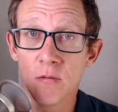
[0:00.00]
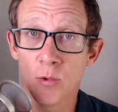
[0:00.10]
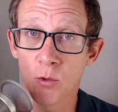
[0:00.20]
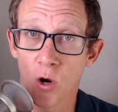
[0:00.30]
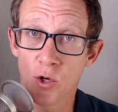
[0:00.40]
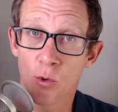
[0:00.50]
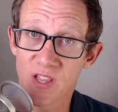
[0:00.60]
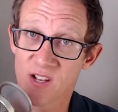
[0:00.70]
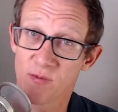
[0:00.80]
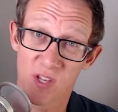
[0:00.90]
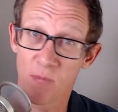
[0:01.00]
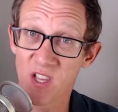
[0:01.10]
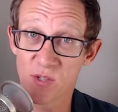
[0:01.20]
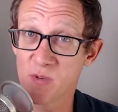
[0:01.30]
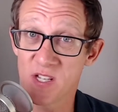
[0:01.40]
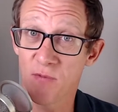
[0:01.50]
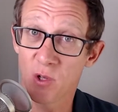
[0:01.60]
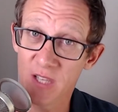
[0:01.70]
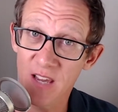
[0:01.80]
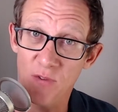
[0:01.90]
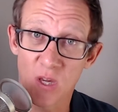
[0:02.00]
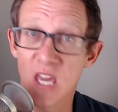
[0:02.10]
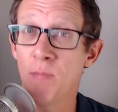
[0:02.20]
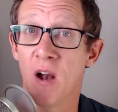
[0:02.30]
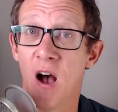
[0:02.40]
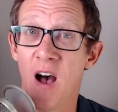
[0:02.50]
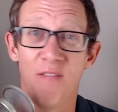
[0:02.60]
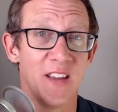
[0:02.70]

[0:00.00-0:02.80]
When you aren't doing something specifically, if you keep it off,